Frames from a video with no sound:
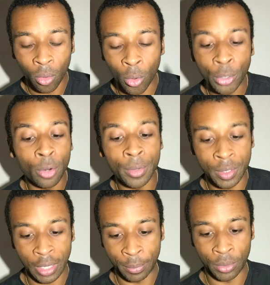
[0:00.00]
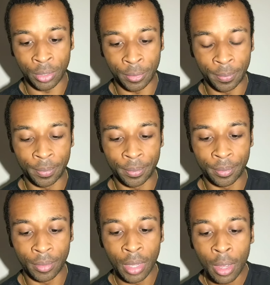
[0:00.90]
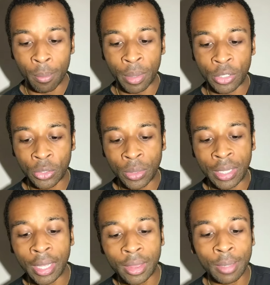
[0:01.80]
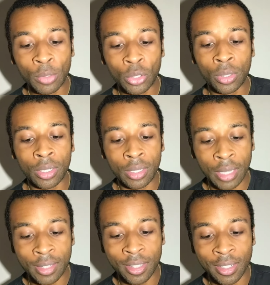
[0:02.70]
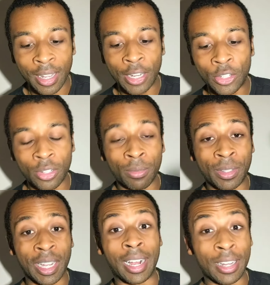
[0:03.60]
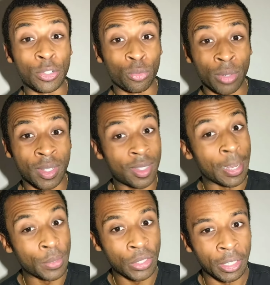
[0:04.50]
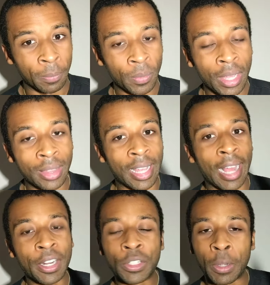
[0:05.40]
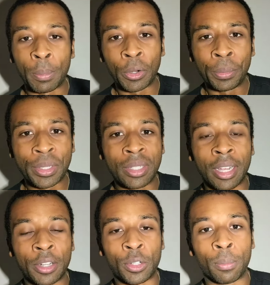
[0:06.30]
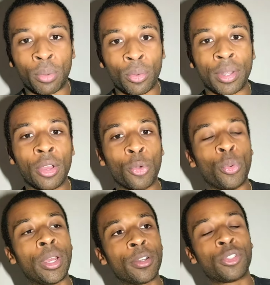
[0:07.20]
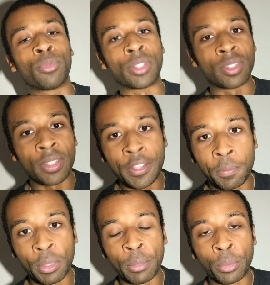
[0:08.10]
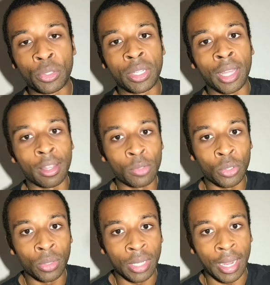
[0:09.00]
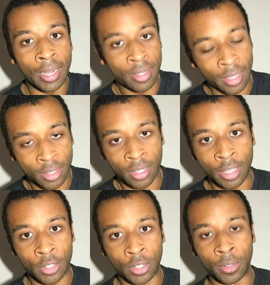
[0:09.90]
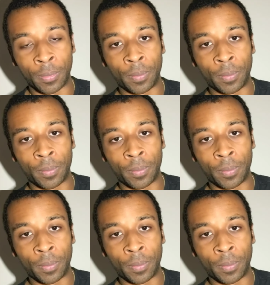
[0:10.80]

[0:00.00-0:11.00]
or your reception, but to get them to the destination of God's reception. That is our purpose, and that is our point. We are to receive people to get them to God's destination.